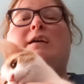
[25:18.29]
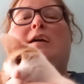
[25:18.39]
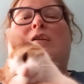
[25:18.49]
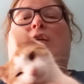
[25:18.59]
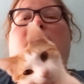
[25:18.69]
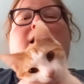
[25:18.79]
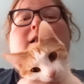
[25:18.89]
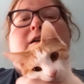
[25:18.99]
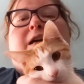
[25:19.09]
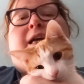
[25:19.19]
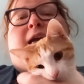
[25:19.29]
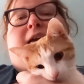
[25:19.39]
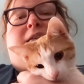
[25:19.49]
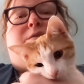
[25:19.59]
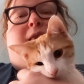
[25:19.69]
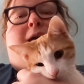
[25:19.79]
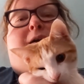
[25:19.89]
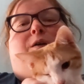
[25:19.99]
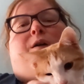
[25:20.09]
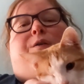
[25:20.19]
adult coloring nights with
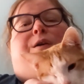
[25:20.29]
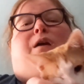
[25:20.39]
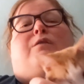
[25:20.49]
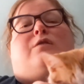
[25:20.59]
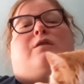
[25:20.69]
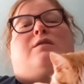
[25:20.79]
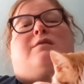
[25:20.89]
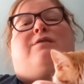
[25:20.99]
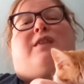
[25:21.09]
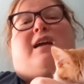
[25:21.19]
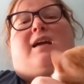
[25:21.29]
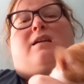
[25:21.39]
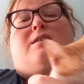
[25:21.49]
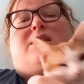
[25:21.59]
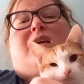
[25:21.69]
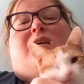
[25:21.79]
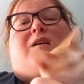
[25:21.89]
Coco and all sorts of things.